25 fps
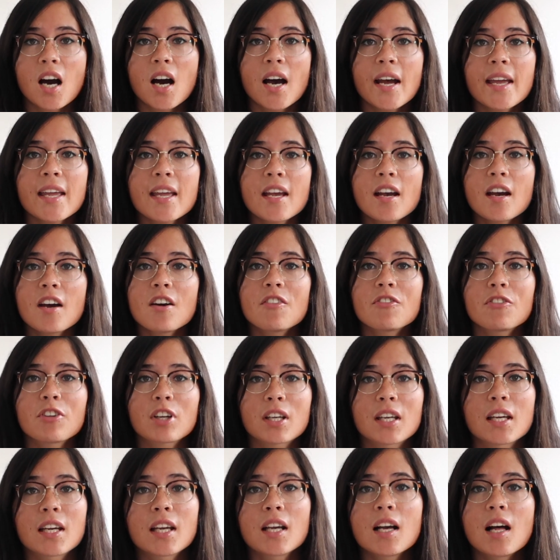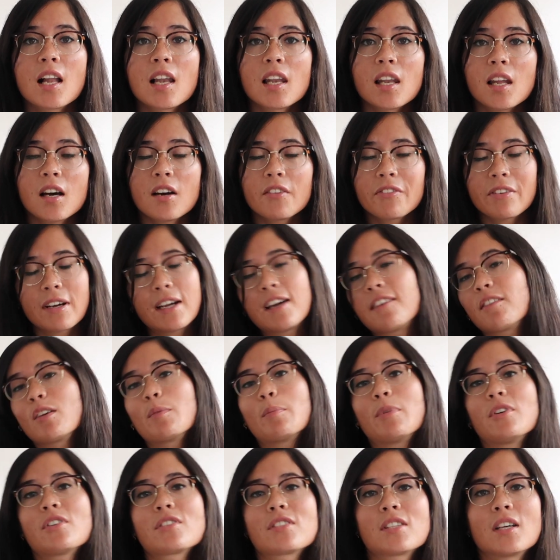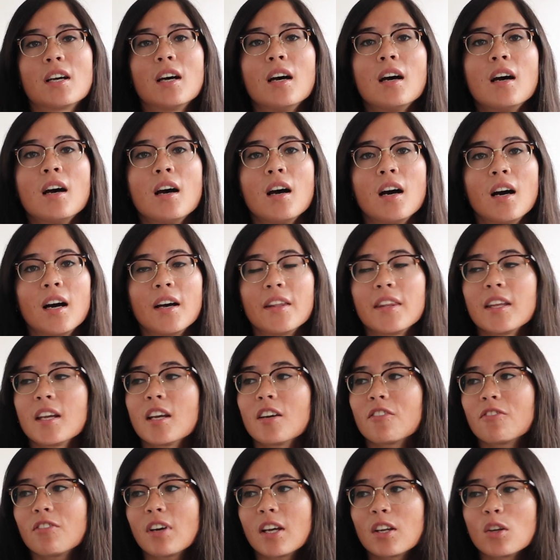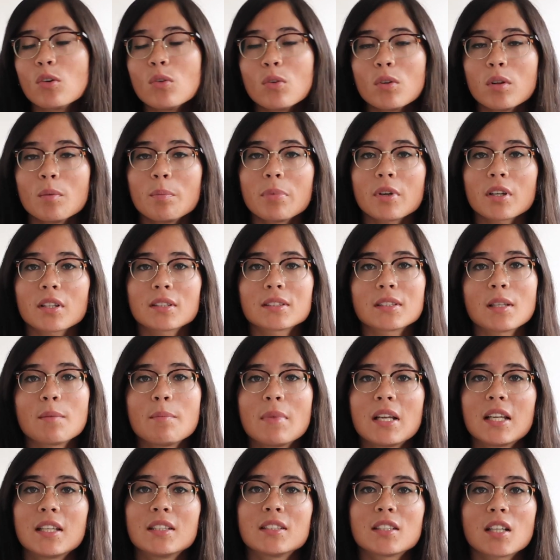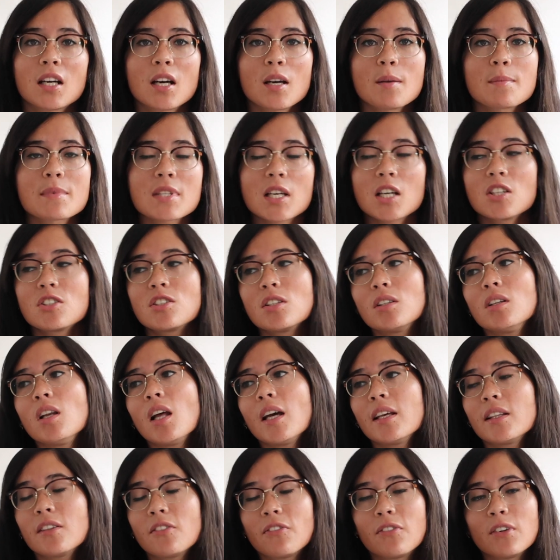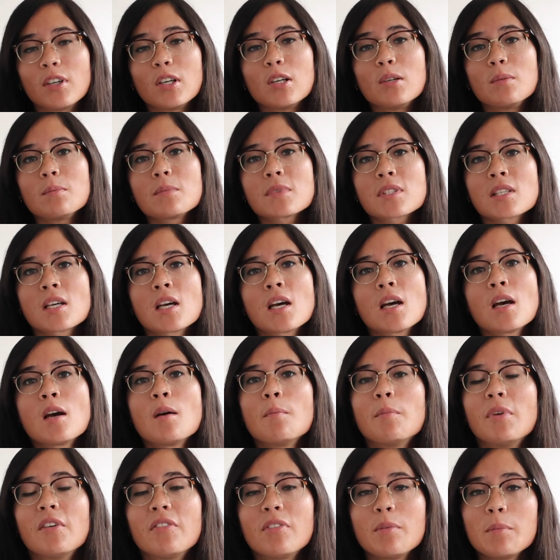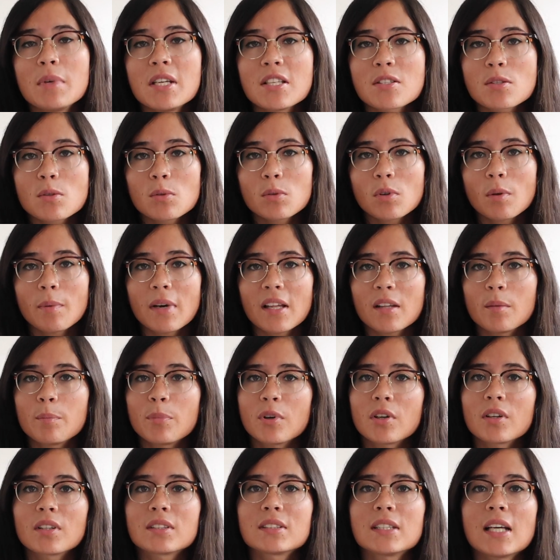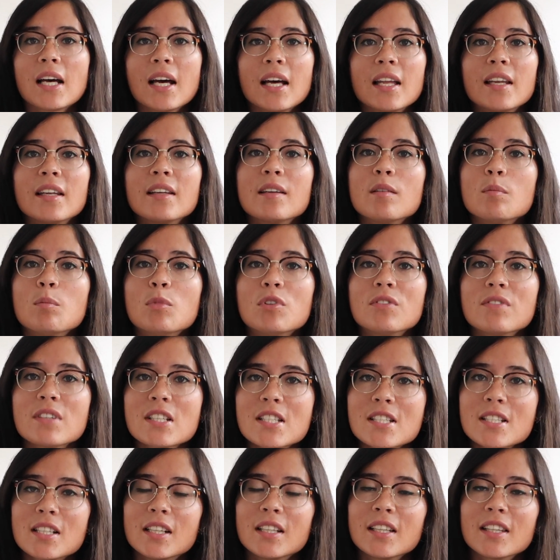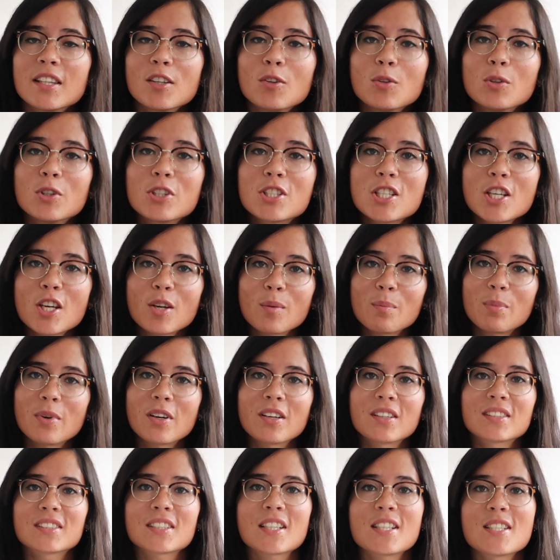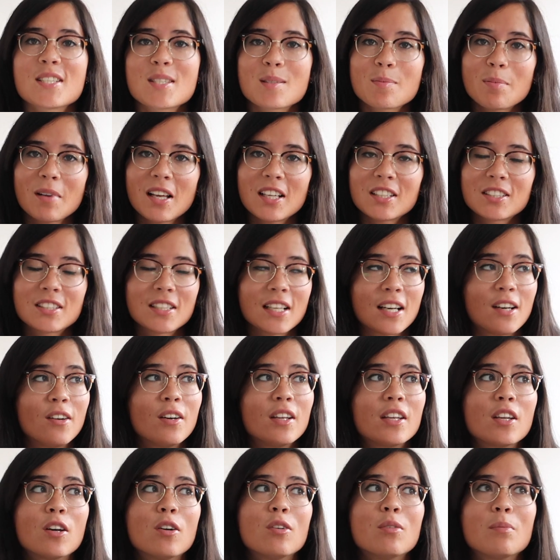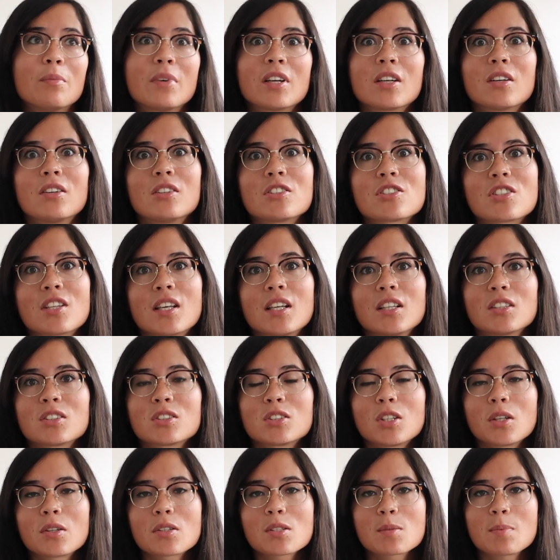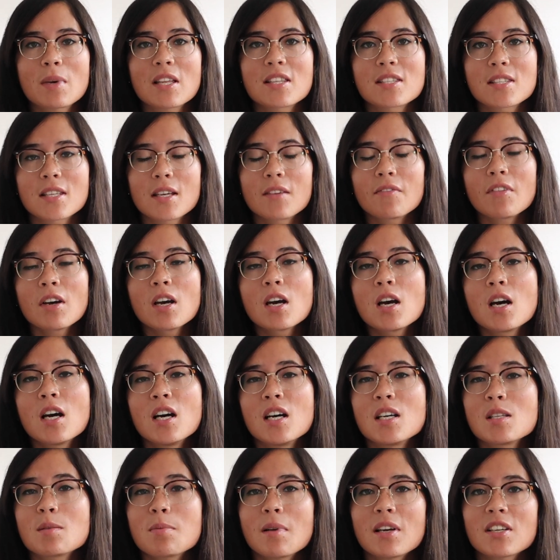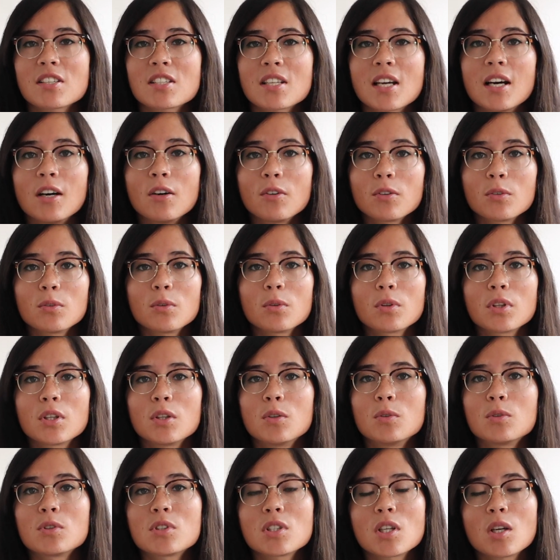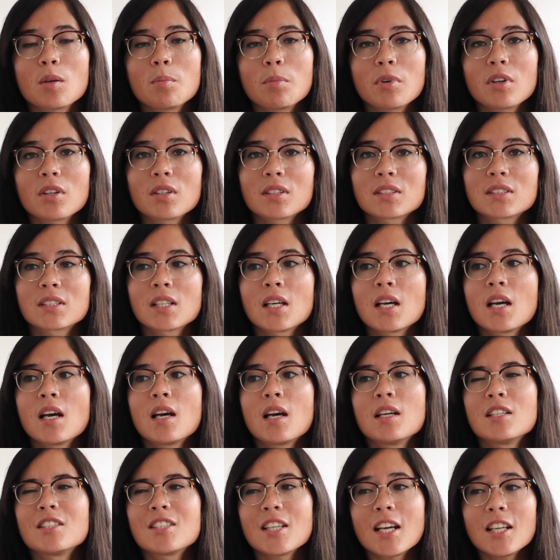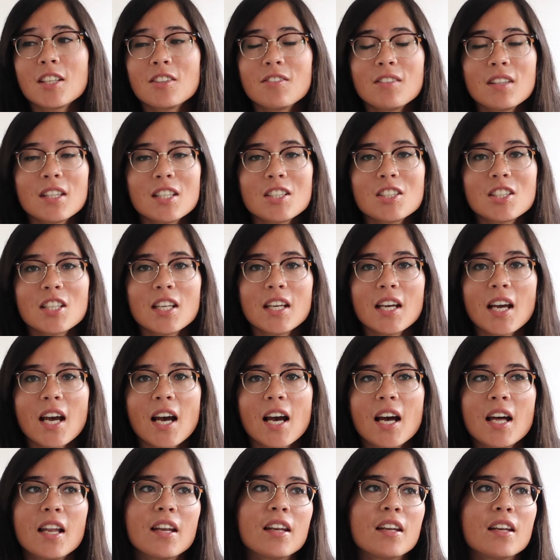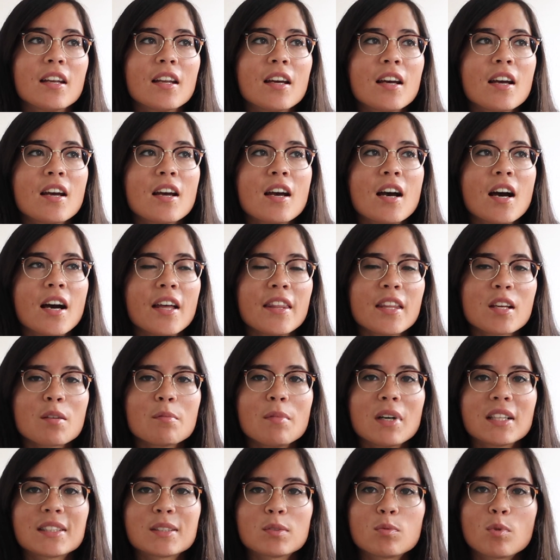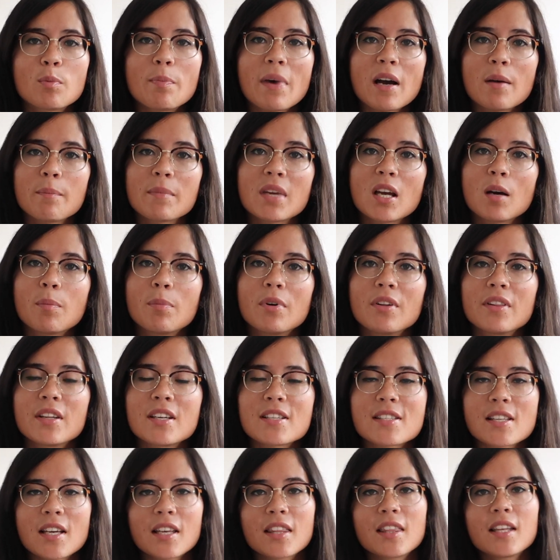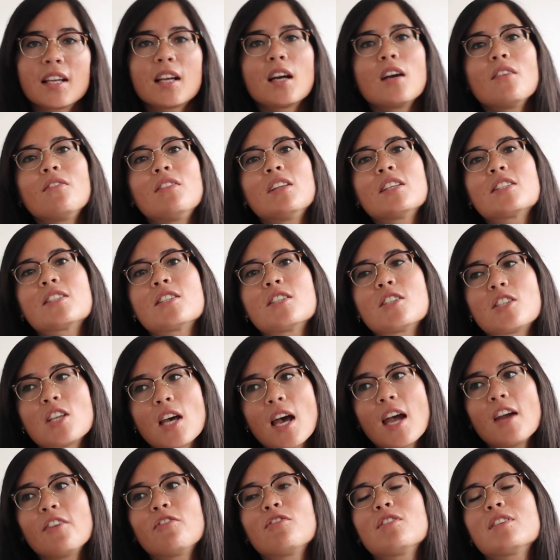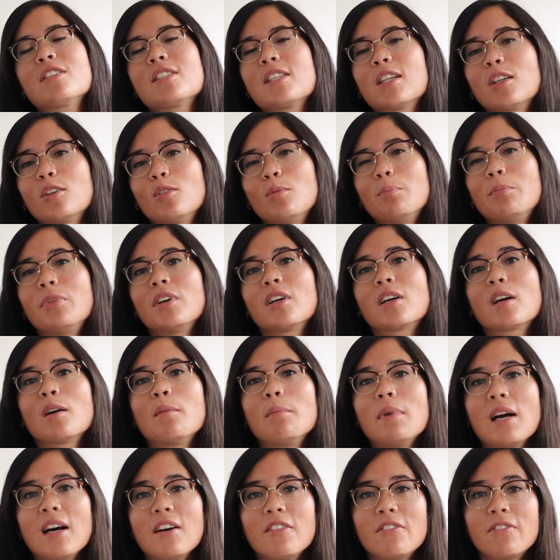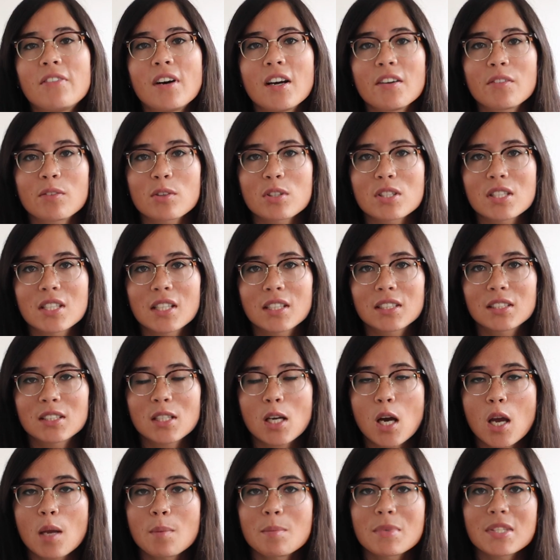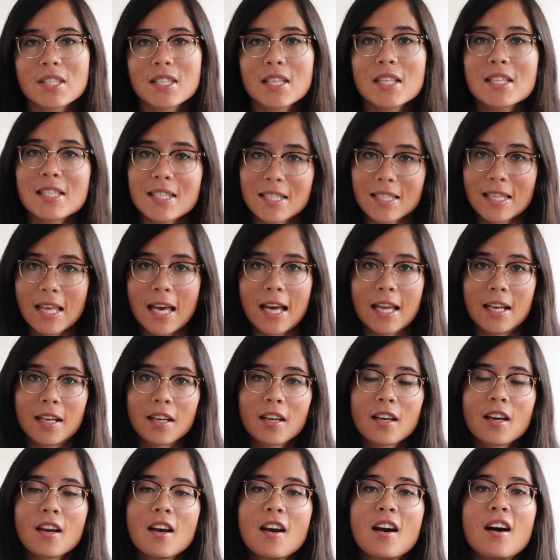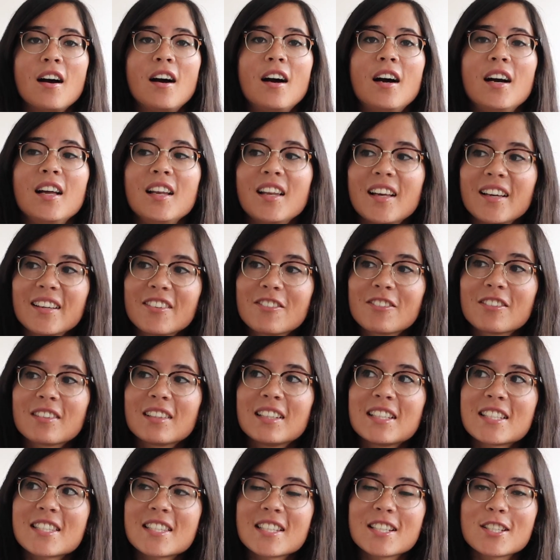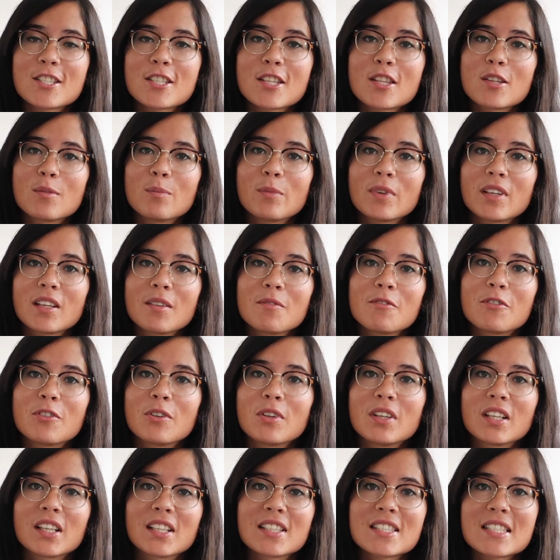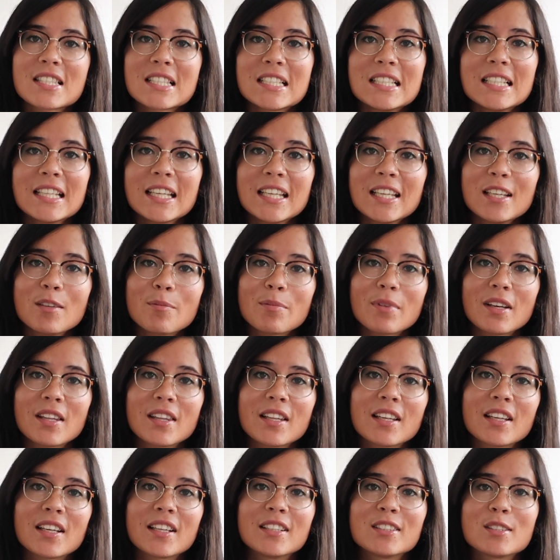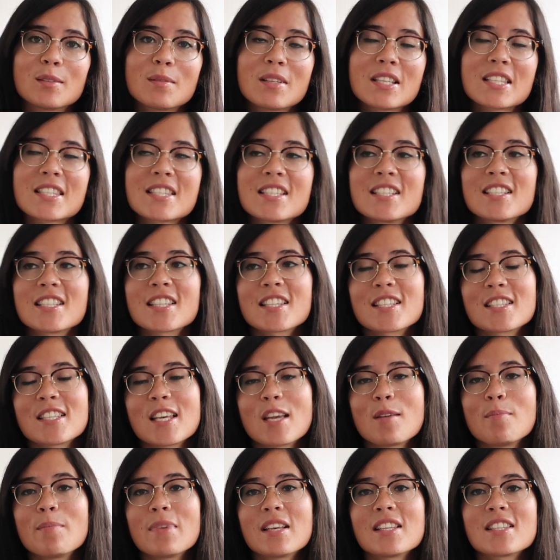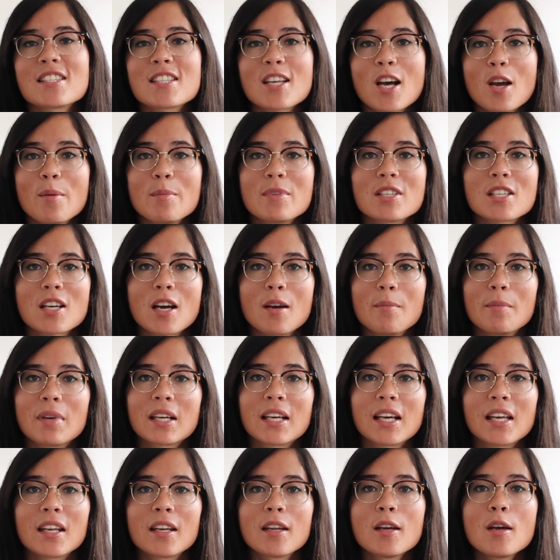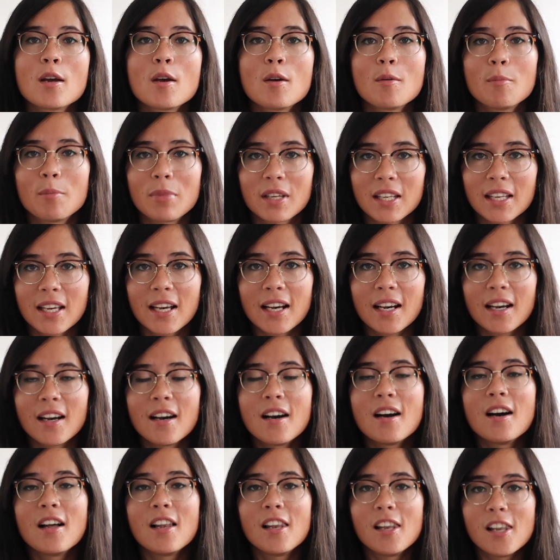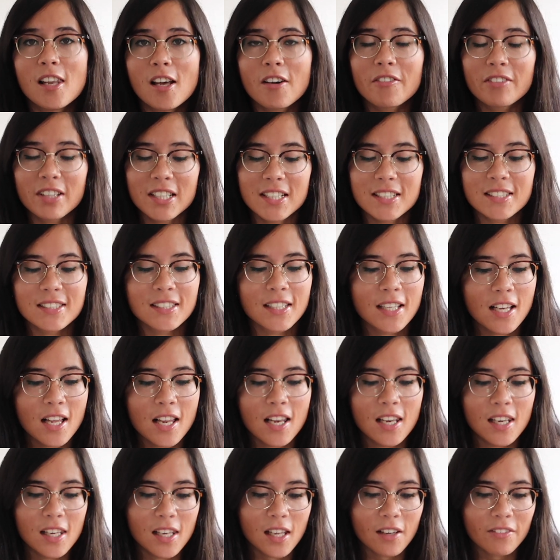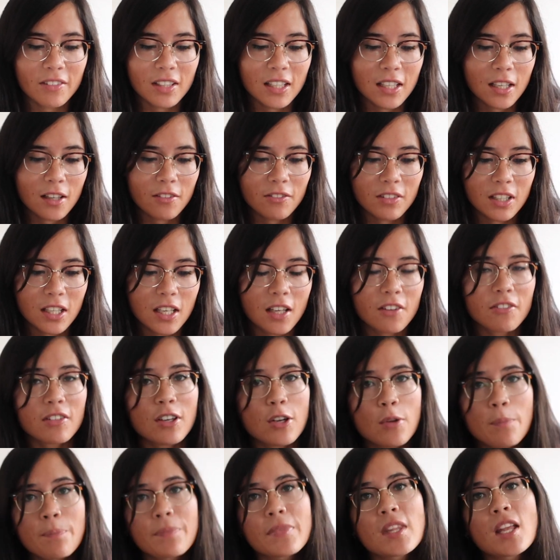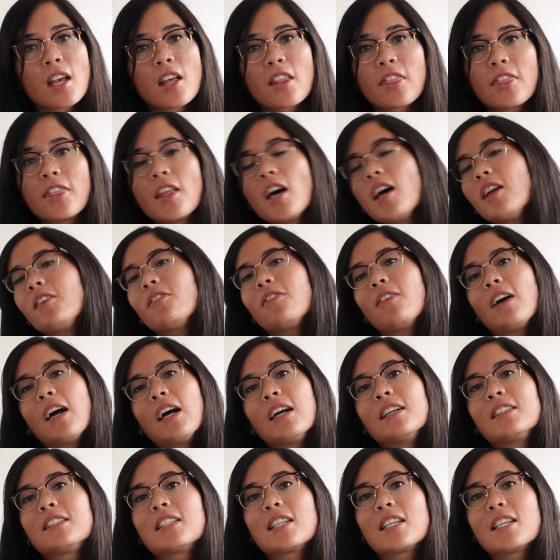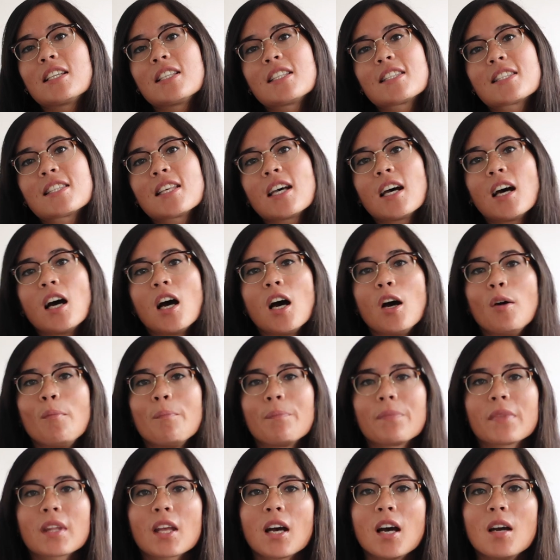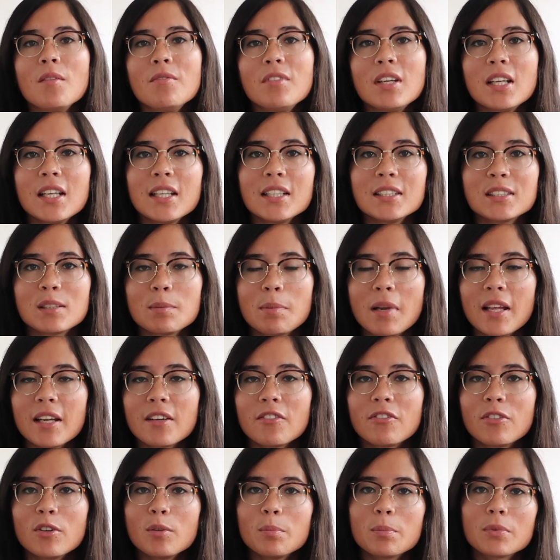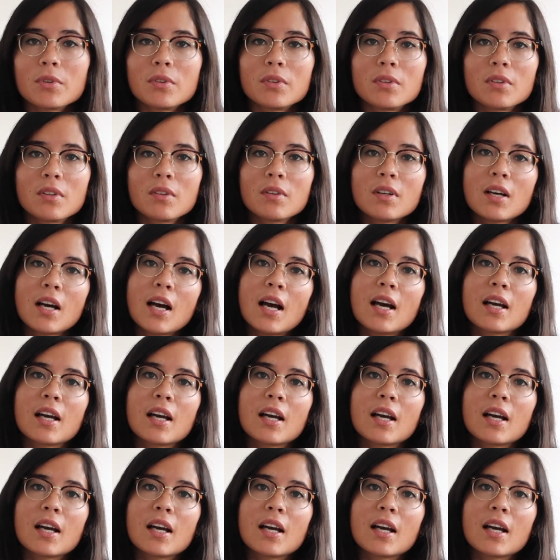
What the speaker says: I freaking love Harry Potter. I think I've read all the books a million times. I do like the films, but for me it's all about the books, and more recently the audiobooks. I splashed out, and oh my gosh, they are so expensive. I splashed out on all the audiobooks January this year, and I think Martin will back me up on this. I think I've listened to every single book about 5 or 6 times since then. I like listening to them when I'm falling asleep, and then I end up listening to the same bits time and time again. But yeah, love it. Love it, love it, love it. Third fact is that I'm really into playing football.